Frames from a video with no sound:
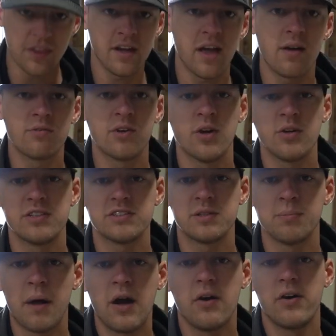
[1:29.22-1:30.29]
thing I've noticed
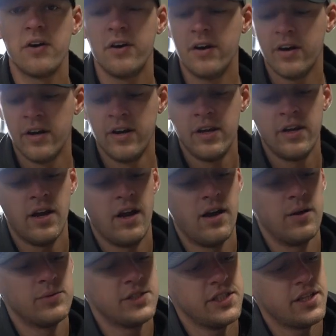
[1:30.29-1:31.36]
about her,
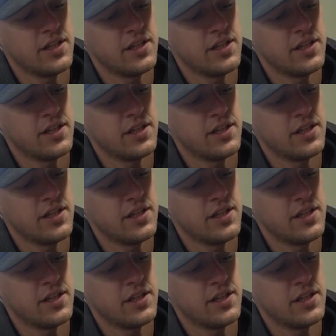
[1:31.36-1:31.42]
she